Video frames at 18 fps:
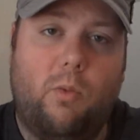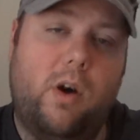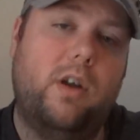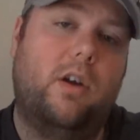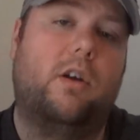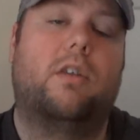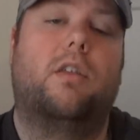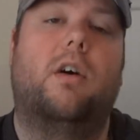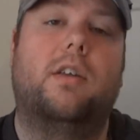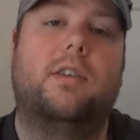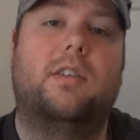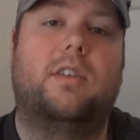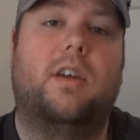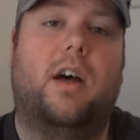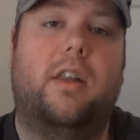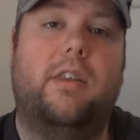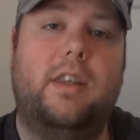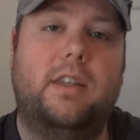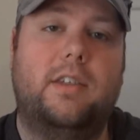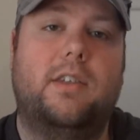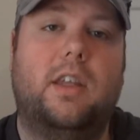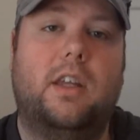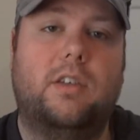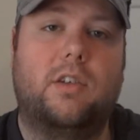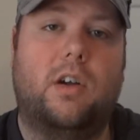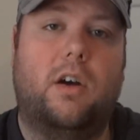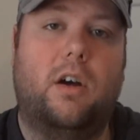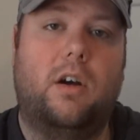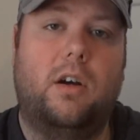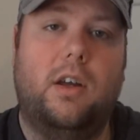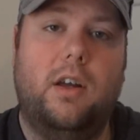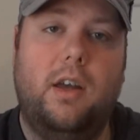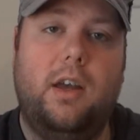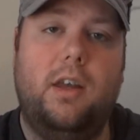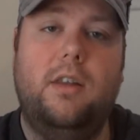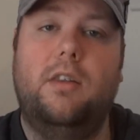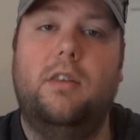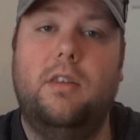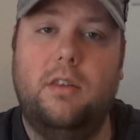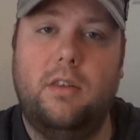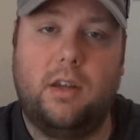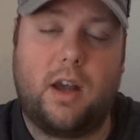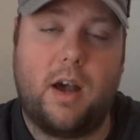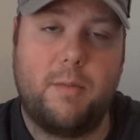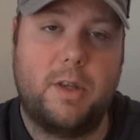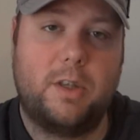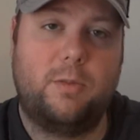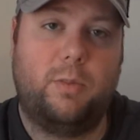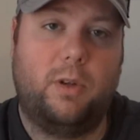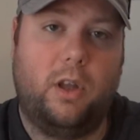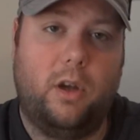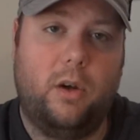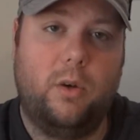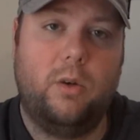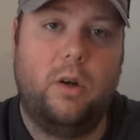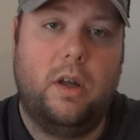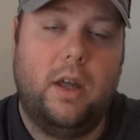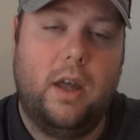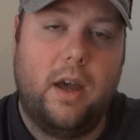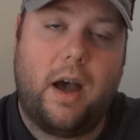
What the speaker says: what your thoughts on these things are in the comments below.